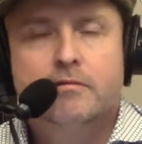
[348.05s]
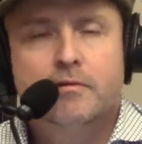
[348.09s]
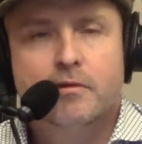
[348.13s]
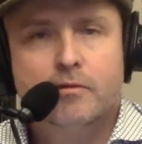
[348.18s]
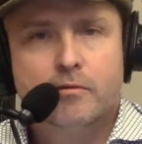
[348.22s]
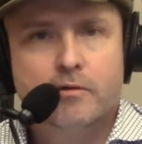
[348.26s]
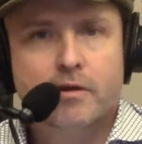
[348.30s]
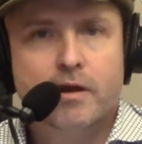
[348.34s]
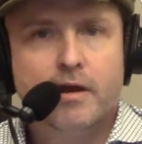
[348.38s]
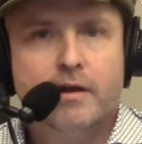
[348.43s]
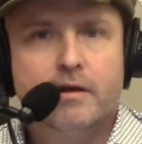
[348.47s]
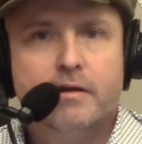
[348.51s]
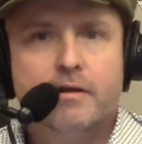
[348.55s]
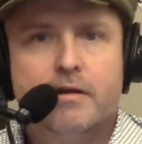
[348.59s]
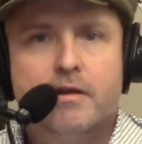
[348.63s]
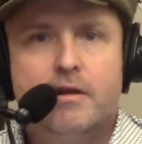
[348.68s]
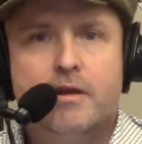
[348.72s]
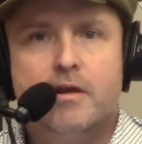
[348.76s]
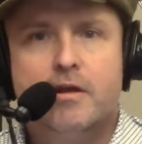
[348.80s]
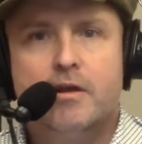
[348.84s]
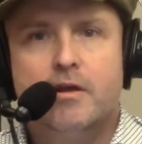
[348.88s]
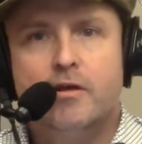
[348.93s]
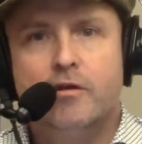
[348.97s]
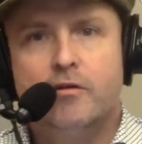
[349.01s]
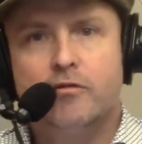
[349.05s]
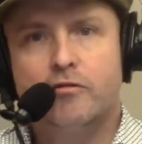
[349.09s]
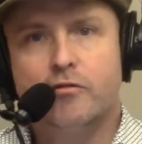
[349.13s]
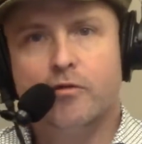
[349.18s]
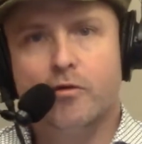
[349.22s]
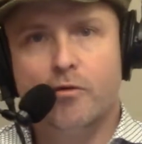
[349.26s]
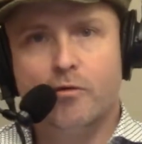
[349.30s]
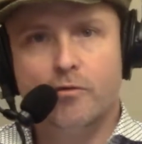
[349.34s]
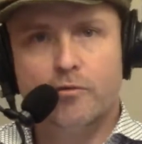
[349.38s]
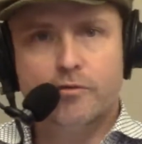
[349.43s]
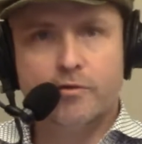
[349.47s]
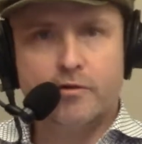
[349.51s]
Okay.
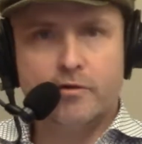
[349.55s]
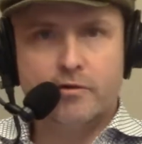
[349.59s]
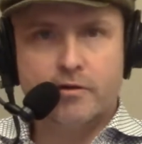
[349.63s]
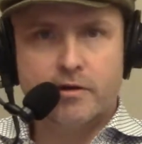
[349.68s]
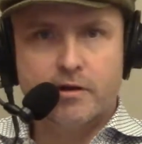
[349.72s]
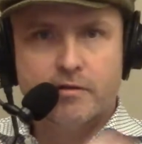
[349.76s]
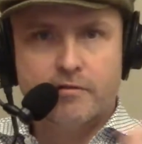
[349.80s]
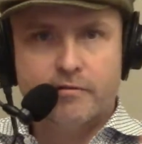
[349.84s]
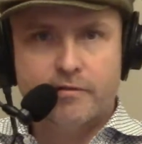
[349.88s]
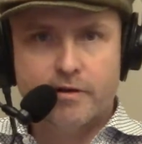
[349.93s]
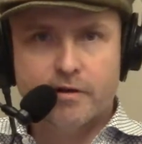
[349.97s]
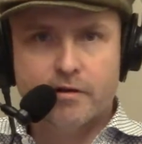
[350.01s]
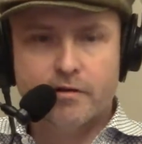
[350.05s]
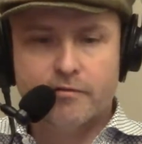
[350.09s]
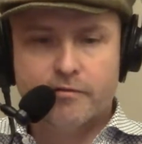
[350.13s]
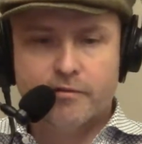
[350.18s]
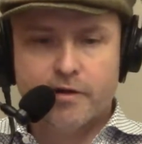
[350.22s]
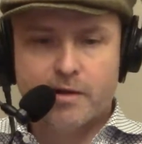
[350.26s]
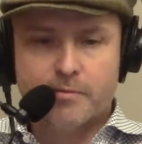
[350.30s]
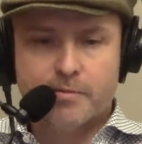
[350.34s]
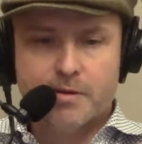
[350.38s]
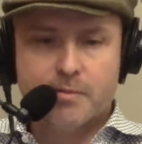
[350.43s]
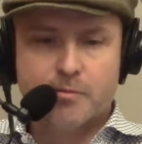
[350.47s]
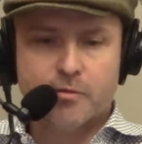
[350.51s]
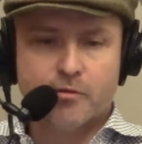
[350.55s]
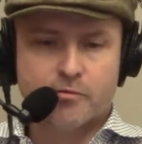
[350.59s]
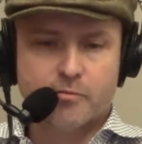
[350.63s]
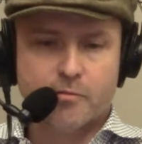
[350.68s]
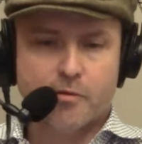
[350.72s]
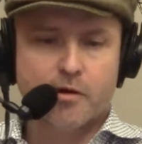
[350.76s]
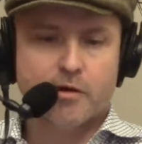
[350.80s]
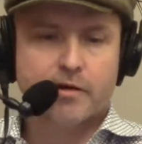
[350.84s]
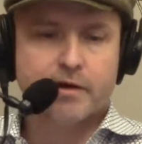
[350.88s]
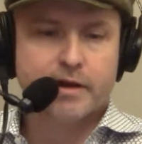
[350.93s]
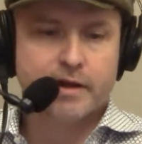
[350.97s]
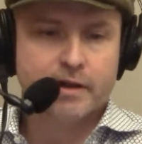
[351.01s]
So they're going to verify people's
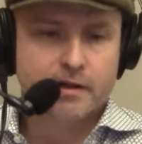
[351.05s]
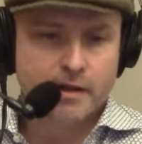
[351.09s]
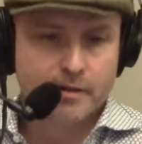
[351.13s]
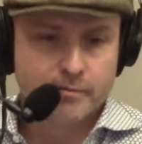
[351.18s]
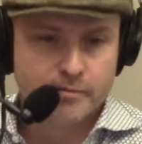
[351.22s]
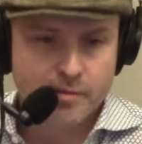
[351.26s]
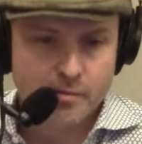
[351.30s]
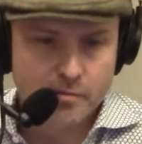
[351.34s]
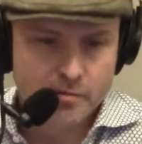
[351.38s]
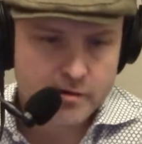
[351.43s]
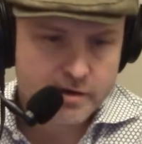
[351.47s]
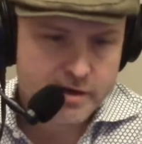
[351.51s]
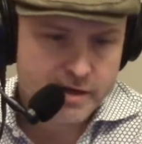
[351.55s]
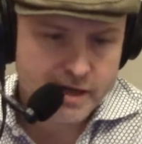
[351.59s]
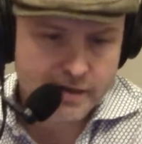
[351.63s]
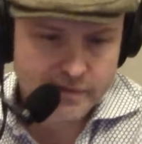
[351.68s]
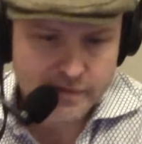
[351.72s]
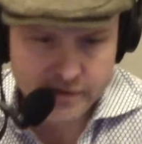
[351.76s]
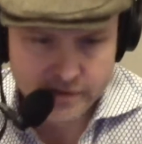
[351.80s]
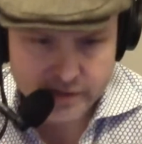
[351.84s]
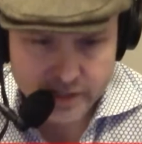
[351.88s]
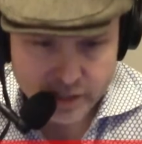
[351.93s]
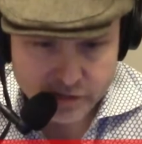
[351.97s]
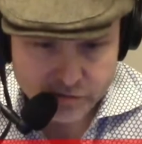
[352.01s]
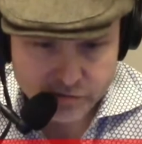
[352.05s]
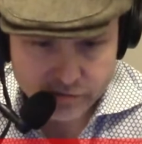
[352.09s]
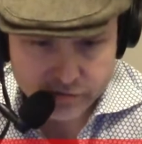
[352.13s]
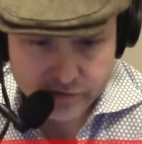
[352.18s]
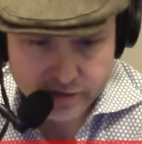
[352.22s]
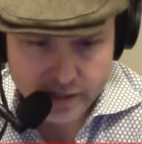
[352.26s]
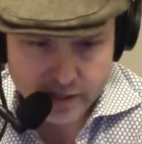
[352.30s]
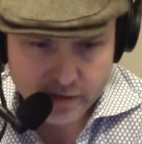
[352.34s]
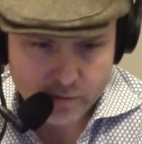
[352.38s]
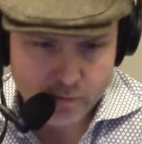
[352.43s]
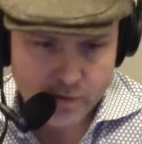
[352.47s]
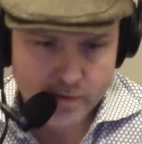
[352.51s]
marketing claims. I'm looking at the
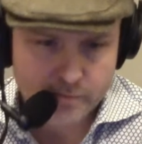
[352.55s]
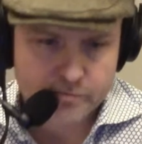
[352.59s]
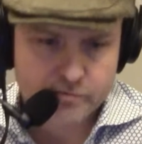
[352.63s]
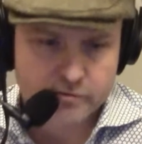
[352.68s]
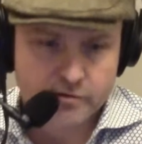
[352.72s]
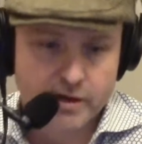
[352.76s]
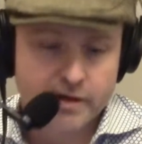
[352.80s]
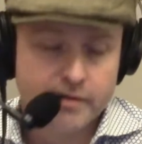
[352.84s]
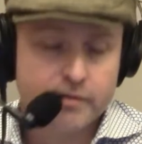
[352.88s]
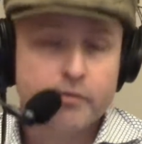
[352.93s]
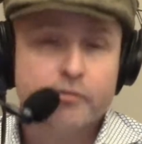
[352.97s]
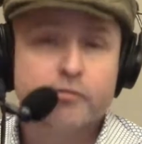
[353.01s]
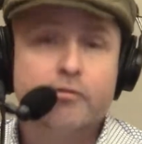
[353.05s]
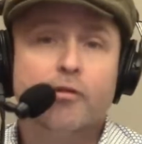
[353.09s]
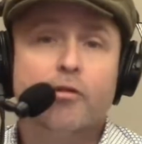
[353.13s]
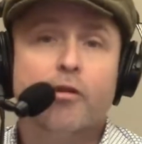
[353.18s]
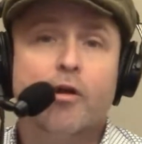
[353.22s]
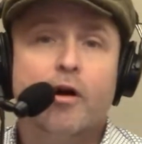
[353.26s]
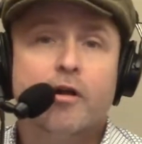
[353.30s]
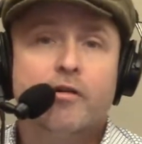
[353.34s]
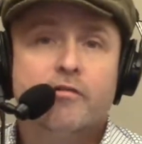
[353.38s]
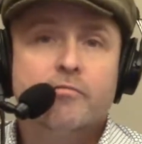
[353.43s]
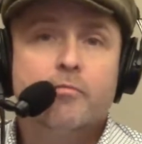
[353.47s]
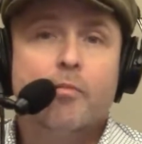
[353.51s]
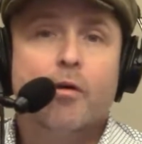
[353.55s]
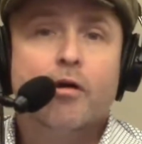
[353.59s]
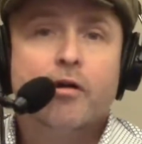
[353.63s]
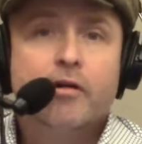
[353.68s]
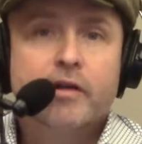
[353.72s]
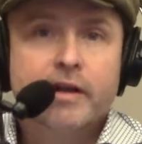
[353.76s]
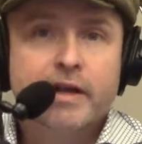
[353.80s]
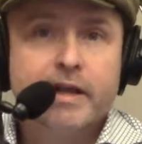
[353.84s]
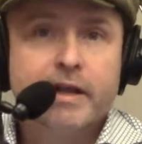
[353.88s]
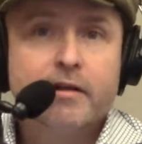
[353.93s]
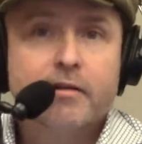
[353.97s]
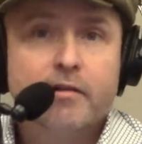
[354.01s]
Tetratec website. There's a lot of
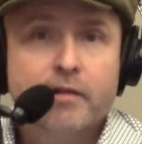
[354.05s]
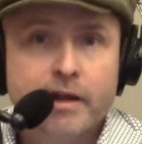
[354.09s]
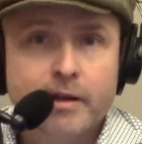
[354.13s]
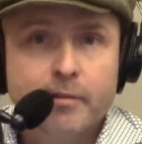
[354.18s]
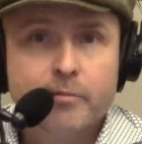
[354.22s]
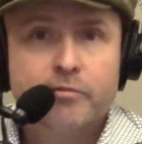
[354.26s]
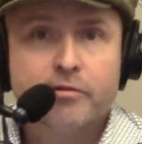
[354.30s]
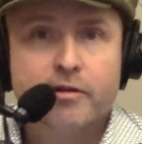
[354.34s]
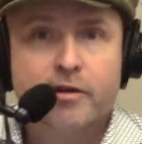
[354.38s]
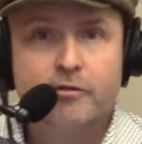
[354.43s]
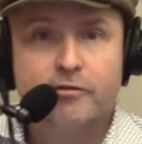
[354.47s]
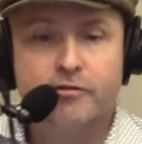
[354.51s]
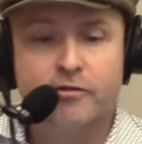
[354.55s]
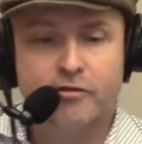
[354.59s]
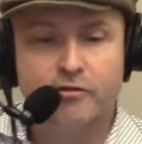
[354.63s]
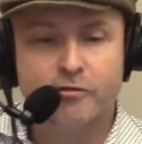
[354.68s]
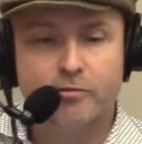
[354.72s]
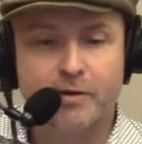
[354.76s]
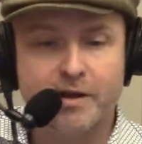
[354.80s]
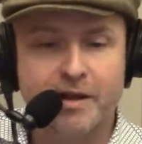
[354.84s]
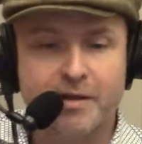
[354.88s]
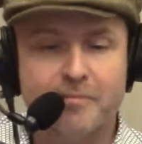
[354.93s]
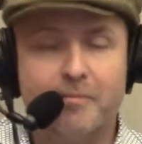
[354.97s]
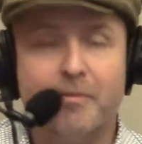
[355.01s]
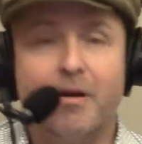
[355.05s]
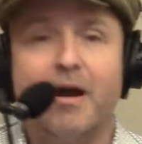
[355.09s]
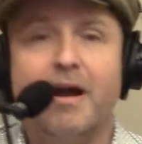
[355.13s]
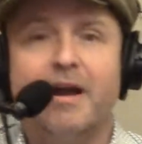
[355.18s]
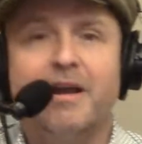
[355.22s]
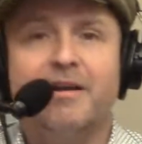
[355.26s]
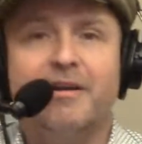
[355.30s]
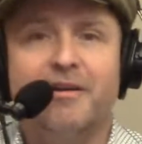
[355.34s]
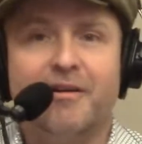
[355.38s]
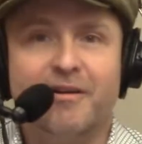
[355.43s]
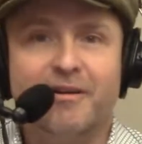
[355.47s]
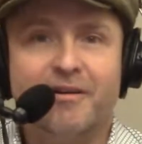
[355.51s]
marketing claims that are just swinging by
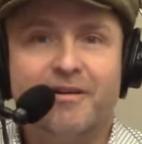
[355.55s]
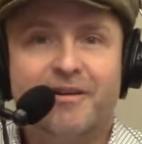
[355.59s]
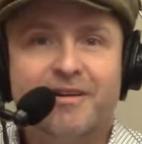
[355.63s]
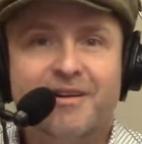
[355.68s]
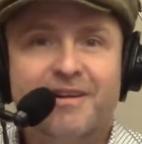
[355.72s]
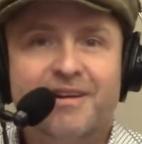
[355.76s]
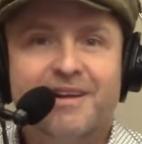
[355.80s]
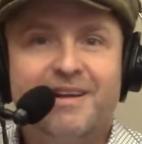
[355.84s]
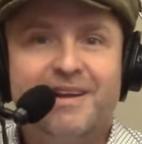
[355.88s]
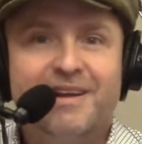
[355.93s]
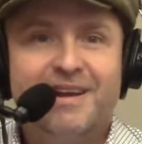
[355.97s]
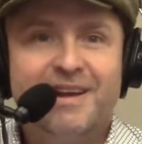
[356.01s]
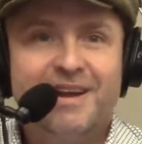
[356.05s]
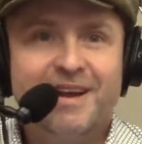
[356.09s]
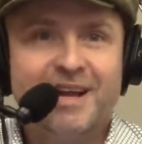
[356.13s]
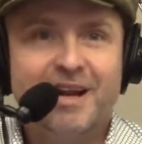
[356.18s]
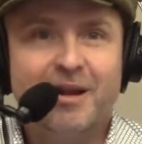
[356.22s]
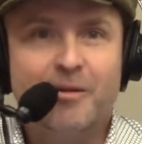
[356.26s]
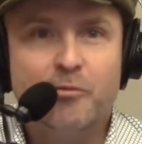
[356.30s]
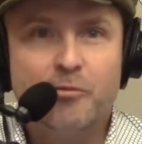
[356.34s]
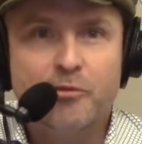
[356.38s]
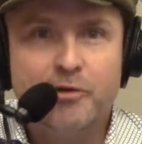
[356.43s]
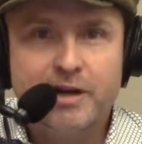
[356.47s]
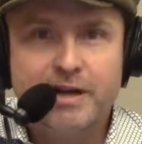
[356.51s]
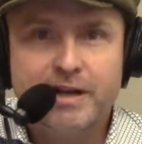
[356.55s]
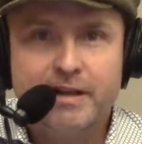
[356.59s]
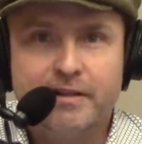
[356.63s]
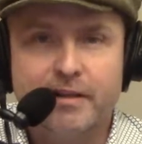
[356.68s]
here, and I'm reading